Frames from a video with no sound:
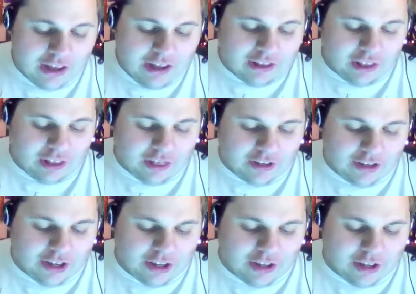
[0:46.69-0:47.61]
the,
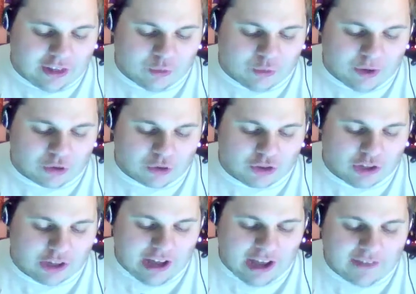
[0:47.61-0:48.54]
the uh, three horse
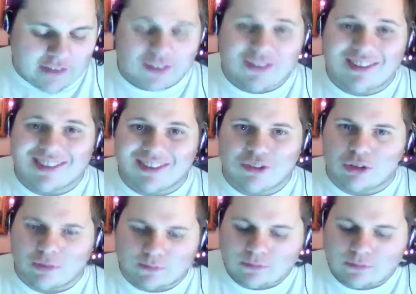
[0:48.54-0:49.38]
Godiva Seelster.